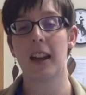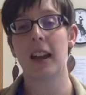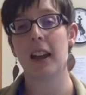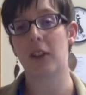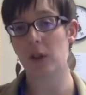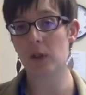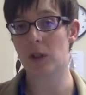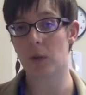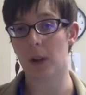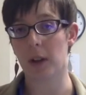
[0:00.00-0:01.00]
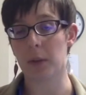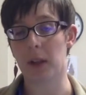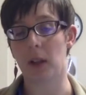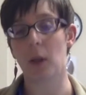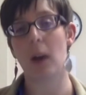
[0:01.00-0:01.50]
at the University of
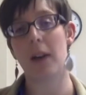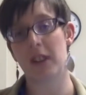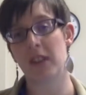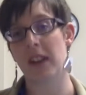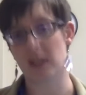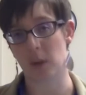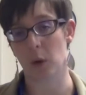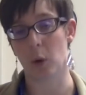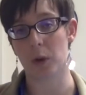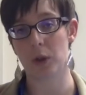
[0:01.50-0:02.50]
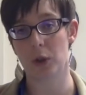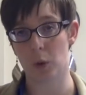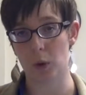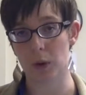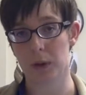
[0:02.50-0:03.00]
Wyoming who have an advising role with
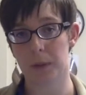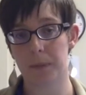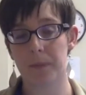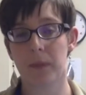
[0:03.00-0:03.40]
students.